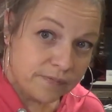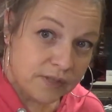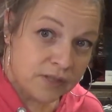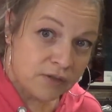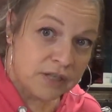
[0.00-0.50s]

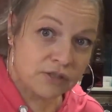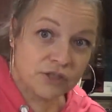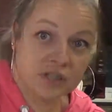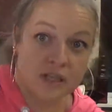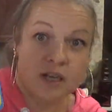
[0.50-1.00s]
So these are
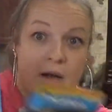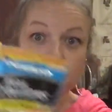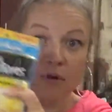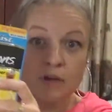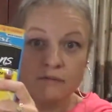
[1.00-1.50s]
just a
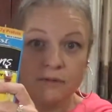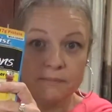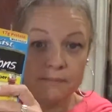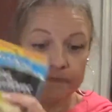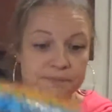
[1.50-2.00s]
couple of
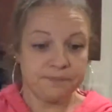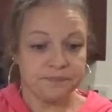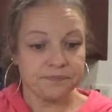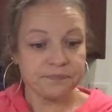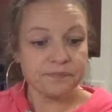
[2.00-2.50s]
them.
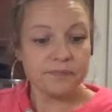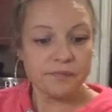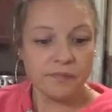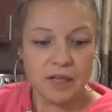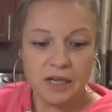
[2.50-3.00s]

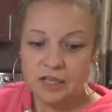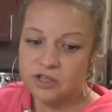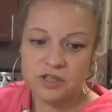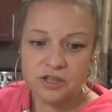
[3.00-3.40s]
Just